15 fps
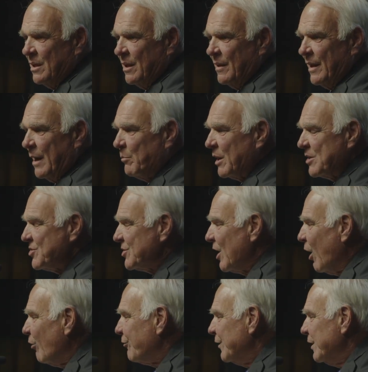that
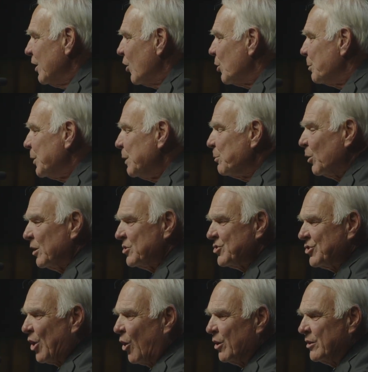myself and the other people that
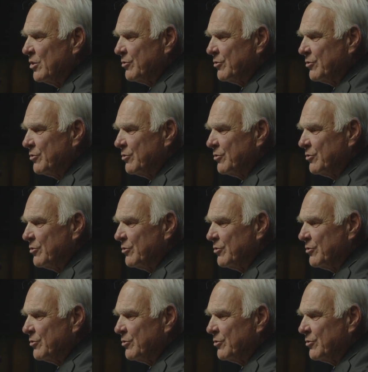started this